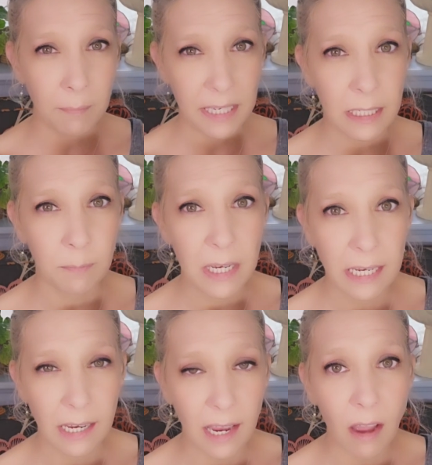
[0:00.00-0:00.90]
be
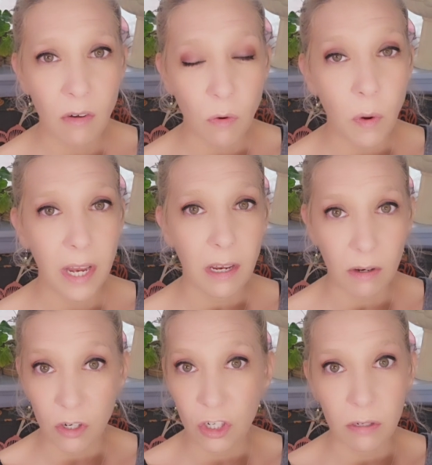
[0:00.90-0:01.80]
speaking out
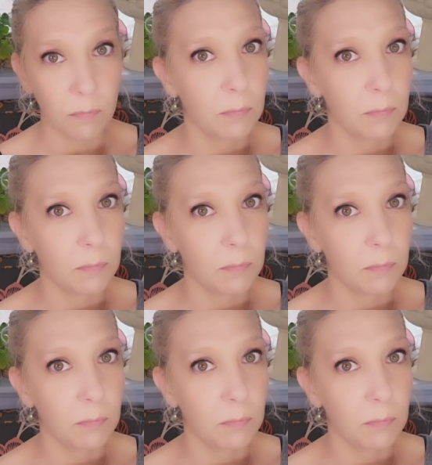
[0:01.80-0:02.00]
quite,